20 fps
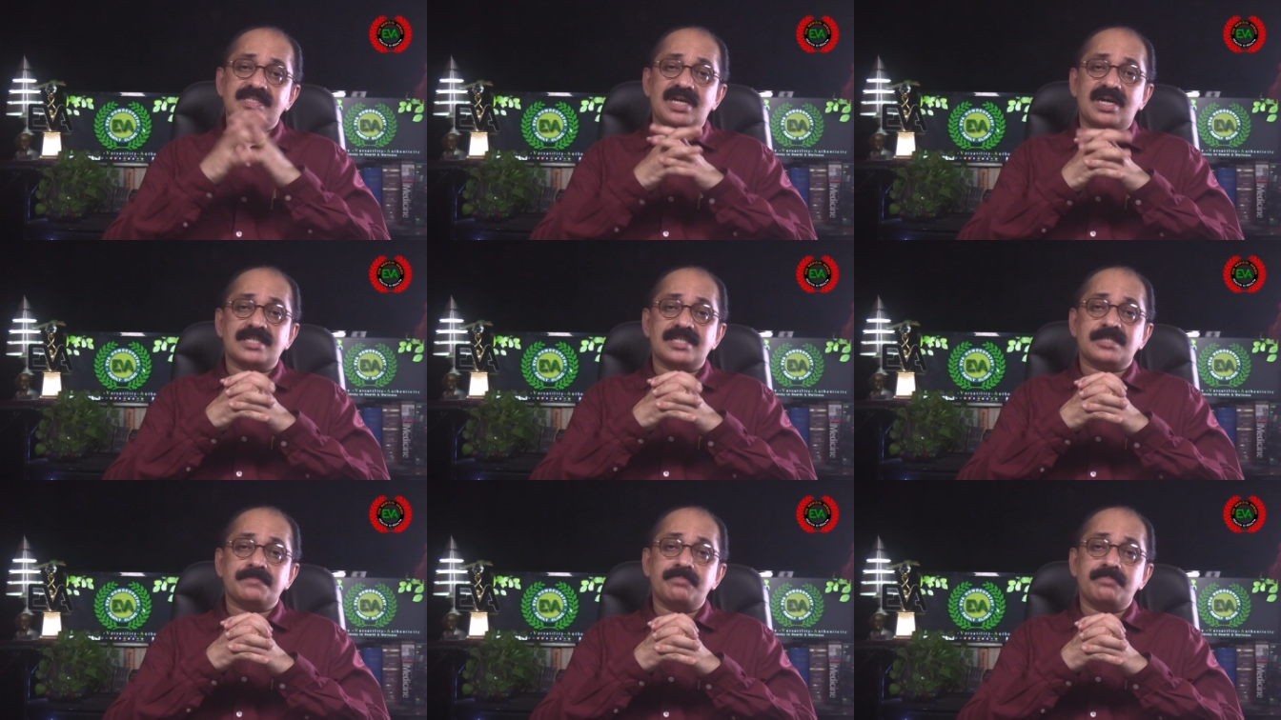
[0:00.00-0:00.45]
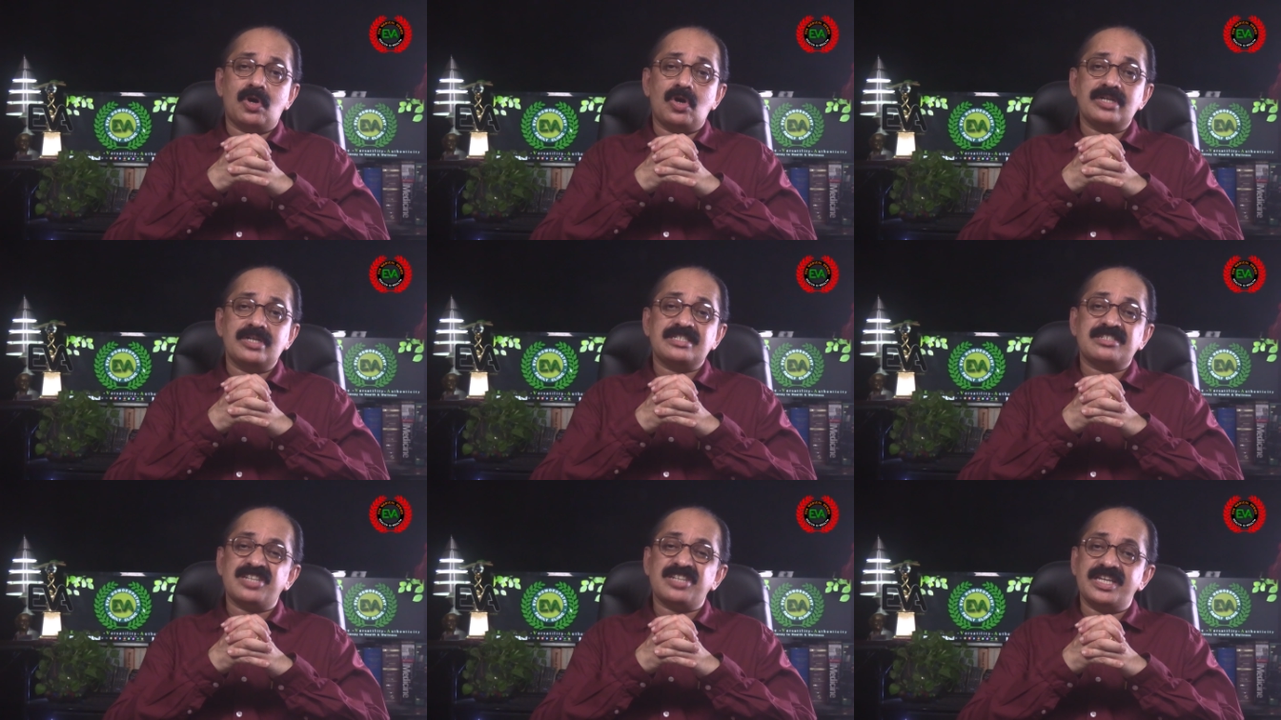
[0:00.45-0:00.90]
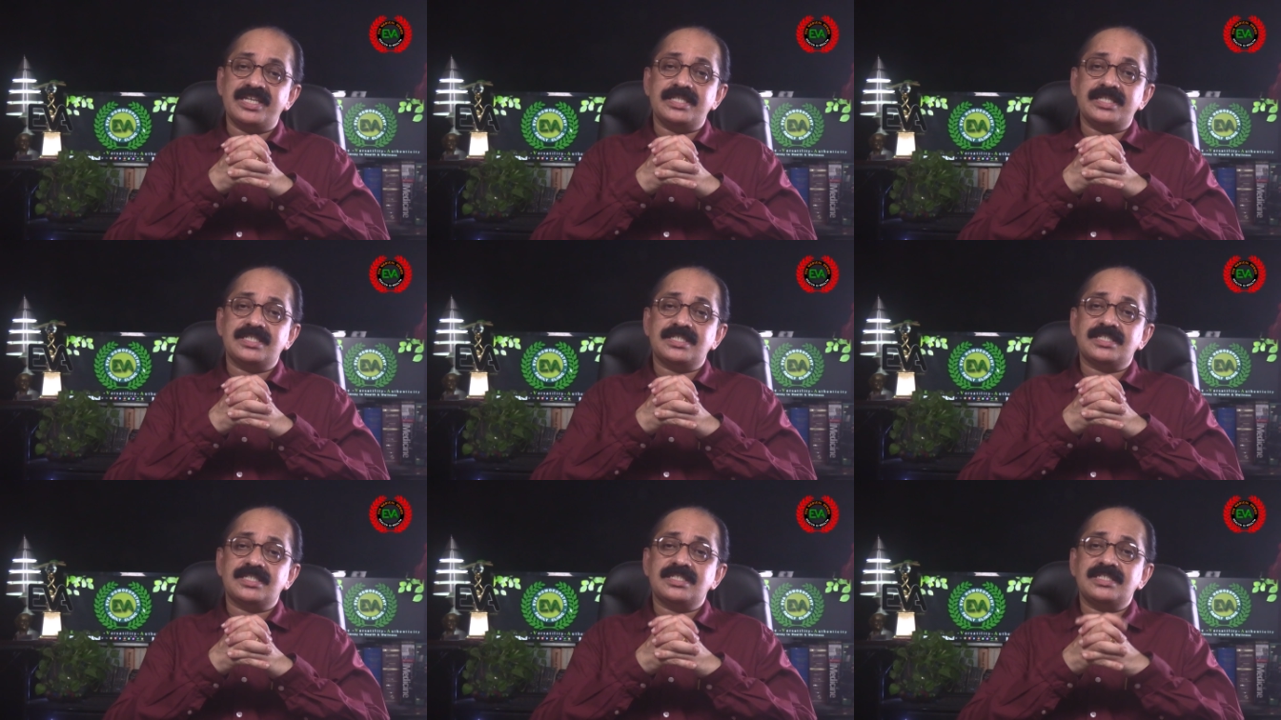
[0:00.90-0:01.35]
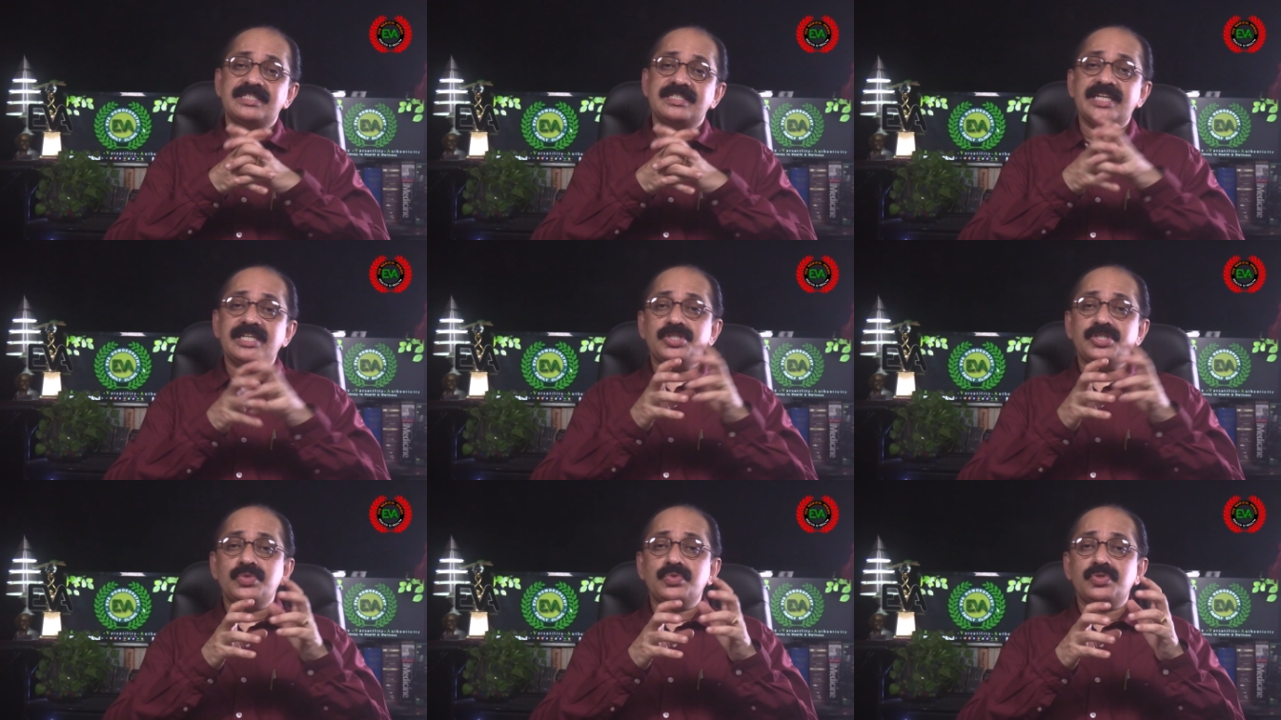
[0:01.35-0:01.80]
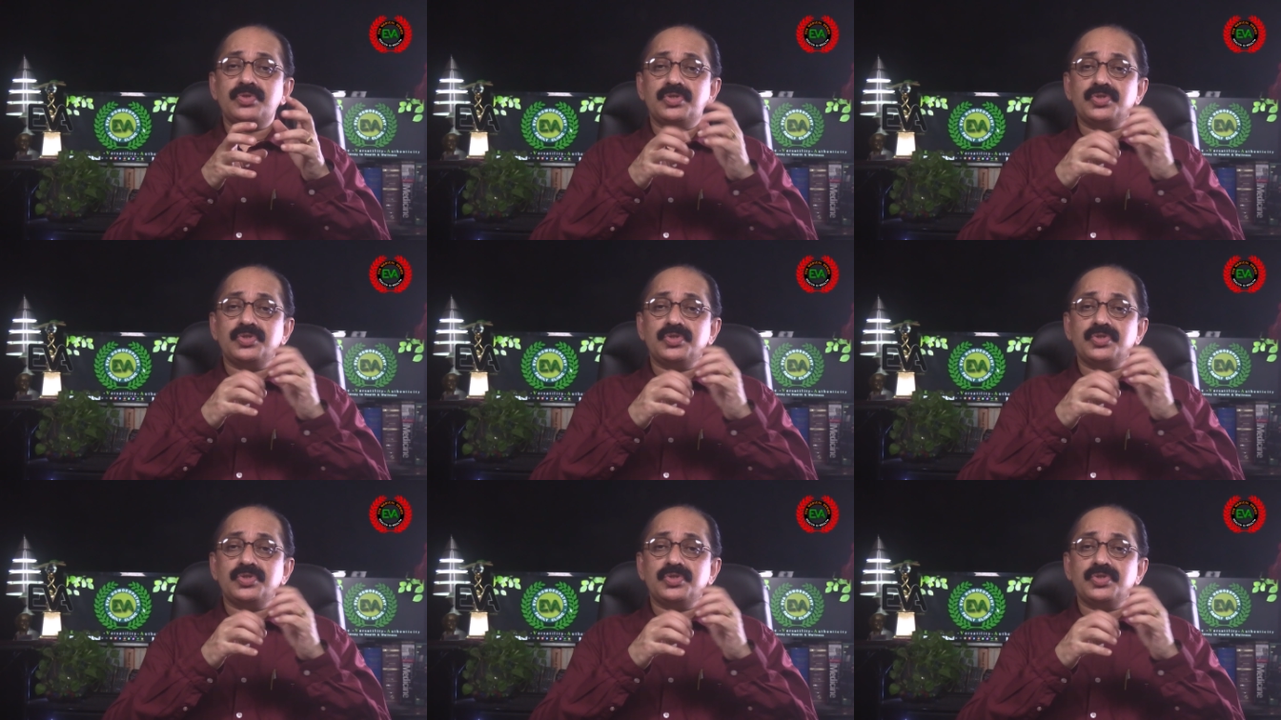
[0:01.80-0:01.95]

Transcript: or small trees native